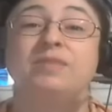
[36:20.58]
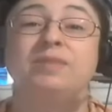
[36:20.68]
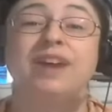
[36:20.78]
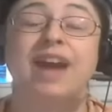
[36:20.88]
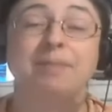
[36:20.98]

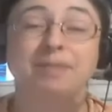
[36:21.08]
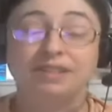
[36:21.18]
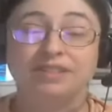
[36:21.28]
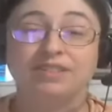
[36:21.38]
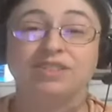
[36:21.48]
we are happy
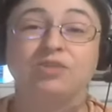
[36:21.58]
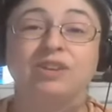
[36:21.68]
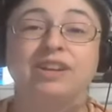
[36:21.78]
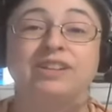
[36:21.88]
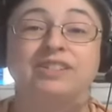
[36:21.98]
to listen to
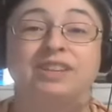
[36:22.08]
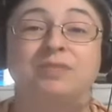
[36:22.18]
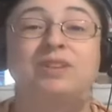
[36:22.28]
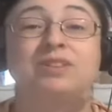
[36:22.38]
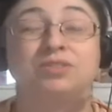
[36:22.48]
you guys,
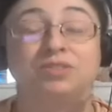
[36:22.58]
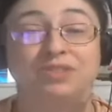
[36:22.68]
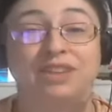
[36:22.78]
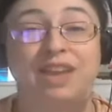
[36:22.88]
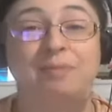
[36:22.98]
and we are
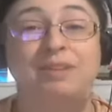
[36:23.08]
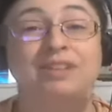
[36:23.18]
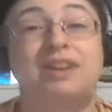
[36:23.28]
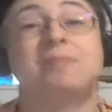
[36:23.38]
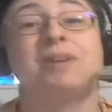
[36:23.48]
certainly happy to
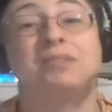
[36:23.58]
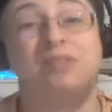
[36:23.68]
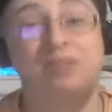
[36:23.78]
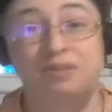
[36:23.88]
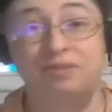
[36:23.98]
talk about
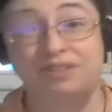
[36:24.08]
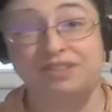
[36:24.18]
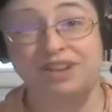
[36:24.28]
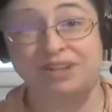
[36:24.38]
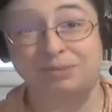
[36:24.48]
all
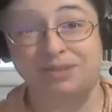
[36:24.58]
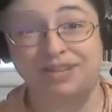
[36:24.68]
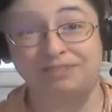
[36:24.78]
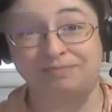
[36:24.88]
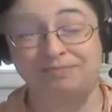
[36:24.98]
things
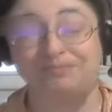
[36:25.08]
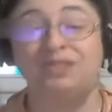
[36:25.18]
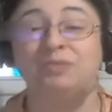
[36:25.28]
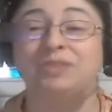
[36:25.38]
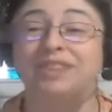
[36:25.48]
cosplay.
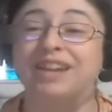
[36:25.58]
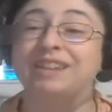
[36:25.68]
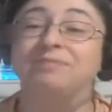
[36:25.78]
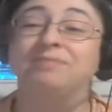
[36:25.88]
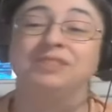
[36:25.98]
With
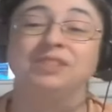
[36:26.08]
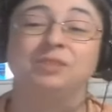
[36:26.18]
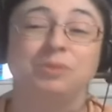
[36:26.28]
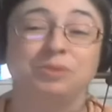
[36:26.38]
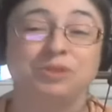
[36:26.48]
that,
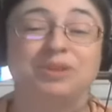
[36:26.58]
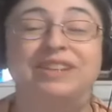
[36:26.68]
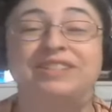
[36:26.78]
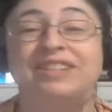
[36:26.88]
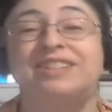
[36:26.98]
we will see you
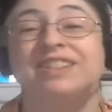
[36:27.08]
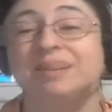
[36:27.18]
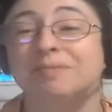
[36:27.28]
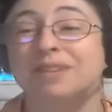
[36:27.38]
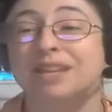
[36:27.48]
guys next
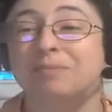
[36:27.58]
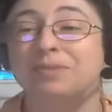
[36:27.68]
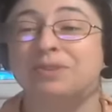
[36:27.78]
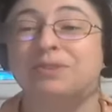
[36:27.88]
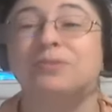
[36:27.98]
time in
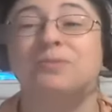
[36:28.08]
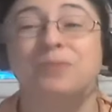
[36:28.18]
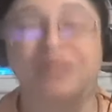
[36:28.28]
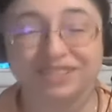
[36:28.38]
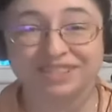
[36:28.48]
episode
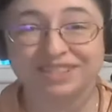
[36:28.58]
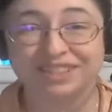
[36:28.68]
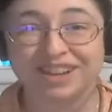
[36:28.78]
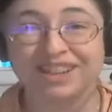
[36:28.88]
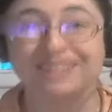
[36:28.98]
one
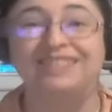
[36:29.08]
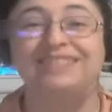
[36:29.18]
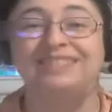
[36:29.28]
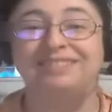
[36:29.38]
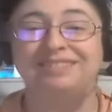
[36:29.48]
sixty-nine.
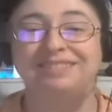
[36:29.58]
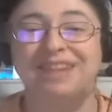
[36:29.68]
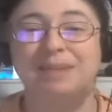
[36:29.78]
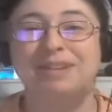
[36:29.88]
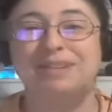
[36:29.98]

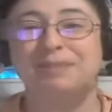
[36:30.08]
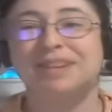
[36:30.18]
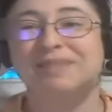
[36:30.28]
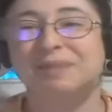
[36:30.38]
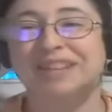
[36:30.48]
Happy
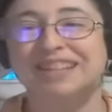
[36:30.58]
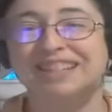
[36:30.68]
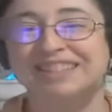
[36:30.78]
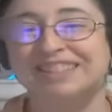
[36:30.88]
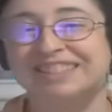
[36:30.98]
cosplaying, everybody.
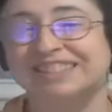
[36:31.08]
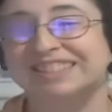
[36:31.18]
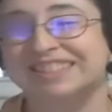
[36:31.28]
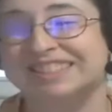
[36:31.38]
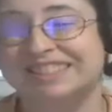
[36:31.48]

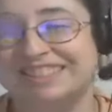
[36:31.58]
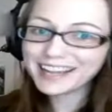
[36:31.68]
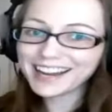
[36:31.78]
Bye,